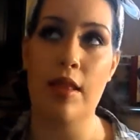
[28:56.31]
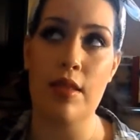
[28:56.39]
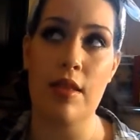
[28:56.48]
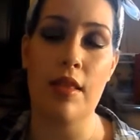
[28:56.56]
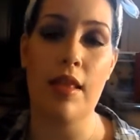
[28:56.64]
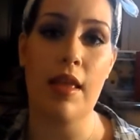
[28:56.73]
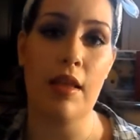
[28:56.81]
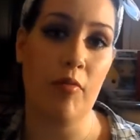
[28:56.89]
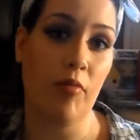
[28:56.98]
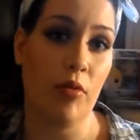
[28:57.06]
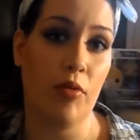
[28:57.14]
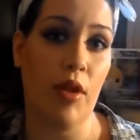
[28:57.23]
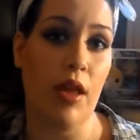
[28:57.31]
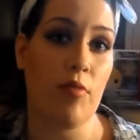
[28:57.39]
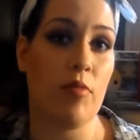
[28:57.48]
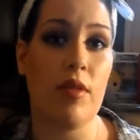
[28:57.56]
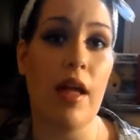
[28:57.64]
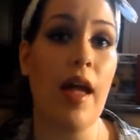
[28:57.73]
They said that the flu
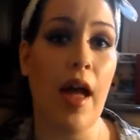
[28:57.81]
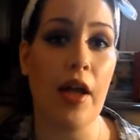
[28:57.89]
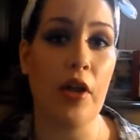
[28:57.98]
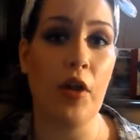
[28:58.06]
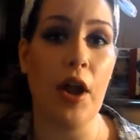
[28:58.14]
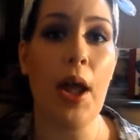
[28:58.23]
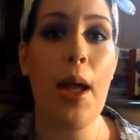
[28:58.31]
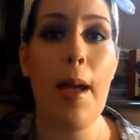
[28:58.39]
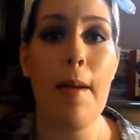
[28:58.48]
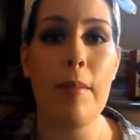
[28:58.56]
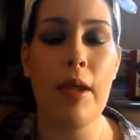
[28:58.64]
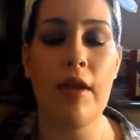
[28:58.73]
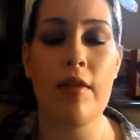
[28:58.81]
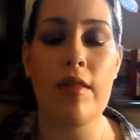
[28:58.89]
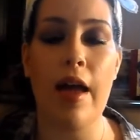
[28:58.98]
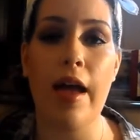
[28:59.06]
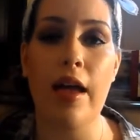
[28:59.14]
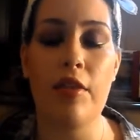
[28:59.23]
test was not accurate
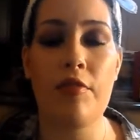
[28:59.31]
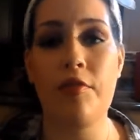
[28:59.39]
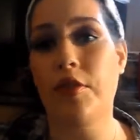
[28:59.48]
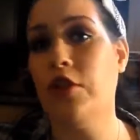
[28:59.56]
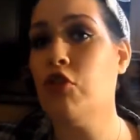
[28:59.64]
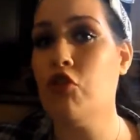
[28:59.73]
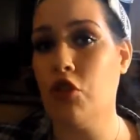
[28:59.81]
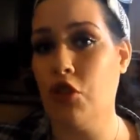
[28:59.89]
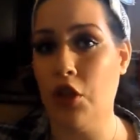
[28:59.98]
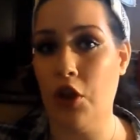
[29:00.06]
because I had flinched a